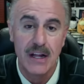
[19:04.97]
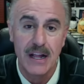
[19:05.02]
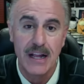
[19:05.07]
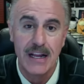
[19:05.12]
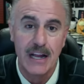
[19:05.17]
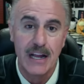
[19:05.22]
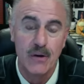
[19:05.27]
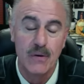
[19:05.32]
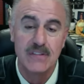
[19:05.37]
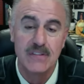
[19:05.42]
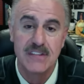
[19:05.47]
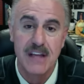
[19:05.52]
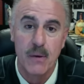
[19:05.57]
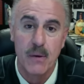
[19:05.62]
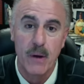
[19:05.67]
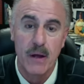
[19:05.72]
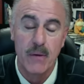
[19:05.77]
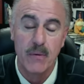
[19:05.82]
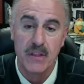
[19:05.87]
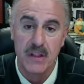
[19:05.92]
I know it's that
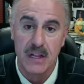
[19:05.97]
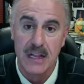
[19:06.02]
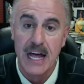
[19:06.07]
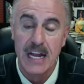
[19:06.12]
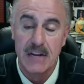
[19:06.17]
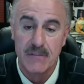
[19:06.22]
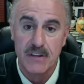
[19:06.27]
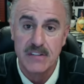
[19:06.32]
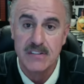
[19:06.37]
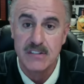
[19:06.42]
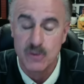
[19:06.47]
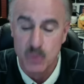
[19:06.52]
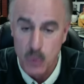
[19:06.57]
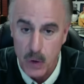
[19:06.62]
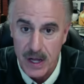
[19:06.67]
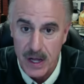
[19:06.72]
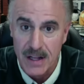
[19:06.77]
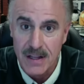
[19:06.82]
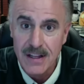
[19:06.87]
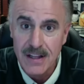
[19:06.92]
way with a lot of us as
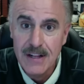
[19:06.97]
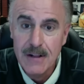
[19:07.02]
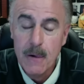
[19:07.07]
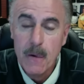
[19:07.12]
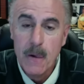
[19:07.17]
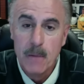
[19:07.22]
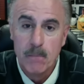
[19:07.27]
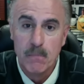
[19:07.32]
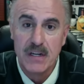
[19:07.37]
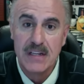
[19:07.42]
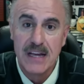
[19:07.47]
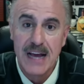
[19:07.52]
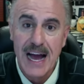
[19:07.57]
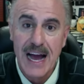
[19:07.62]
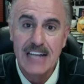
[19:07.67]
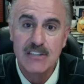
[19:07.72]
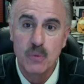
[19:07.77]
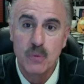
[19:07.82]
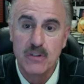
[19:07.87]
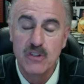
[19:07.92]
well. But
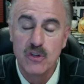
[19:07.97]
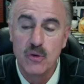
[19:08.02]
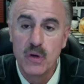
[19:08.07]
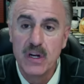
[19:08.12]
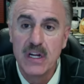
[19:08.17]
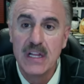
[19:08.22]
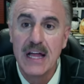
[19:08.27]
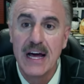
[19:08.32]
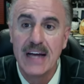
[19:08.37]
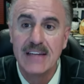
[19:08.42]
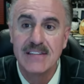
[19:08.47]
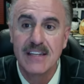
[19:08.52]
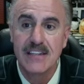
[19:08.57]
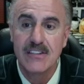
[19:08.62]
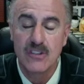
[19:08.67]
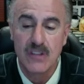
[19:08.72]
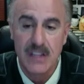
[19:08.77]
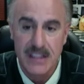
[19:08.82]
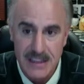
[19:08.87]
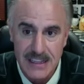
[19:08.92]
guys, when you realize
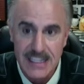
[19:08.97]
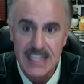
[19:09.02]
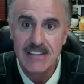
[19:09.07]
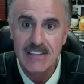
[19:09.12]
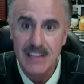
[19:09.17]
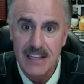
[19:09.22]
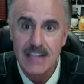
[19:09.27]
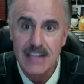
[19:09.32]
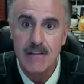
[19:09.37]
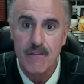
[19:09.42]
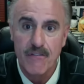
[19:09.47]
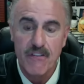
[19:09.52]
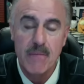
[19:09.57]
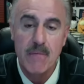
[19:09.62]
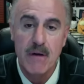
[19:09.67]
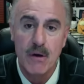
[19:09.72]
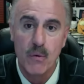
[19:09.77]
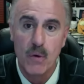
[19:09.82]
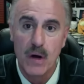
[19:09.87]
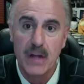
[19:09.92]
that you need to let the
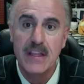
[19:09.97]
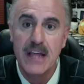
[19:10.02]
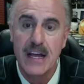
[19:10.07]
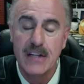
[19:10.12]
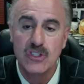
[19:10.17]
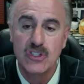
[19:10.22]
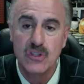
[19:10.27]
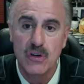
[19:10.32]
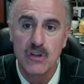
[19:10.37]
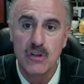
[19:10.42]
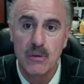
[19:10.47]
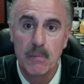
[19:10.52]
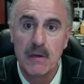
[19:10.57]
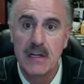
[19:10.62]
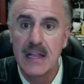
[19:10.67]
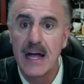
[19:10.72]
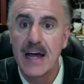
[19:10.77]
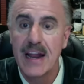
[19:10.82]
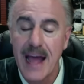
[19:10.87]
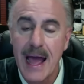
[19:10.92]
female run that show, you'll be
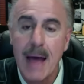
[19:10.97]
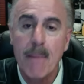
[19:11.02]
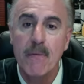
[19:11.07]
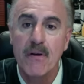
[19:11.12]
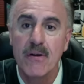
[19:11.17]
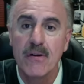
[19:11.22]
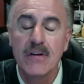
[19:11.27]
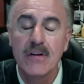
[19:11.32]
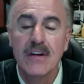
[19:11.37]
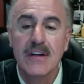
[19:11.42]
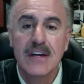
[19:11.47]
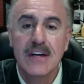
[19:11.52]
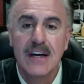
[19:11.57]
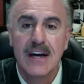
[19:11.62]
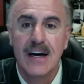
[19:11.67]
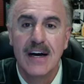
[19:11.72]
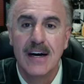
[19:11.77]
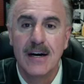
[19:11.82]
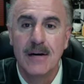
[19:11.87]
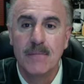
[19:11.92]
a lot happier.
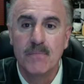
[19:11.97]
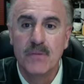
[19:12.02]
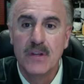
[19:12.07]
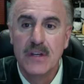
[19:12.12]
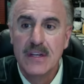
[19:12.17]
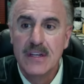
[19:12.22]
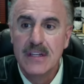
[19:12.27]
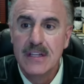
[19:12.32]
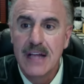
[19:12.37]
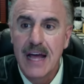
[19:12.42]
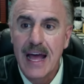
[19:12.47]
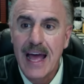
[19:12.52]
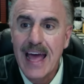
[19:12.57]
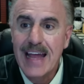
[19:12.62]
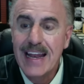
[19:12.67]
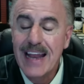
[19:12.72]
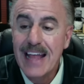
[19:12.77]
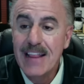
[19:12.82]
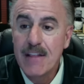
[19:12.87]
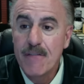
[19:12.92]
And
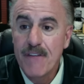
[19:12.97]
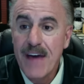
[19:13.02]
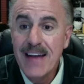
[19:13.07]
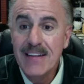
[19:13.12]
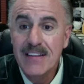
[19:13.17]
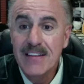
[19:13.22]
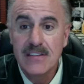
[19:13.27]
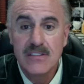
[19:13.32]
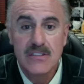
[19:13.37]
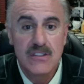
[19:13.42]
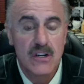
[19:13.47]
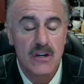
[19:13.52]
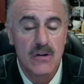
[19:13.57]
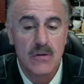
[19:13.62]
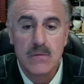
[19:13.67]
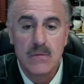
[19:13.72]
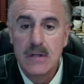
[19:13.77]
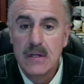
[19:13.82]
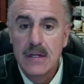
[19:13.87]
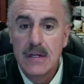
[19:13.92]
the fact is, you
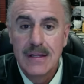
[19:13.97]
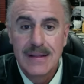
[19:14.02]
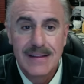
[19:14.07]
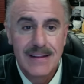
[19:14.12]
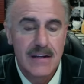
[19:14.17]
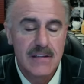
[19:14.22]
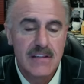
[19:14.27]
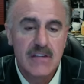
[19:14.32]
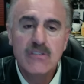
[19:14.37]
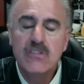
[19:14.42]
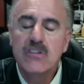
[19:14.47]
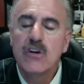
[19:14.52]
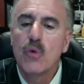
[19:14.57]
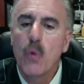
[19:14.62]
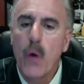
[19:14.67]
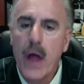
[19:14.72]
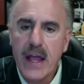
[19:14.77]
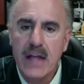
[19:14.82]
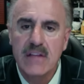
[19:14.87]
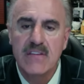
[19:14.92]
know, there's an
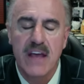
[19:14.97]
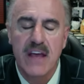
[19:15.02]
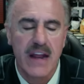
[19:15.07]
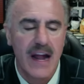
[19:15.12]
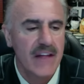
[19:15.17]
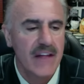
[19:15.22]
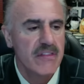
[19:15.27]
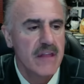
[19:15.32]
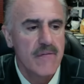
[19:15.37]
orangutan.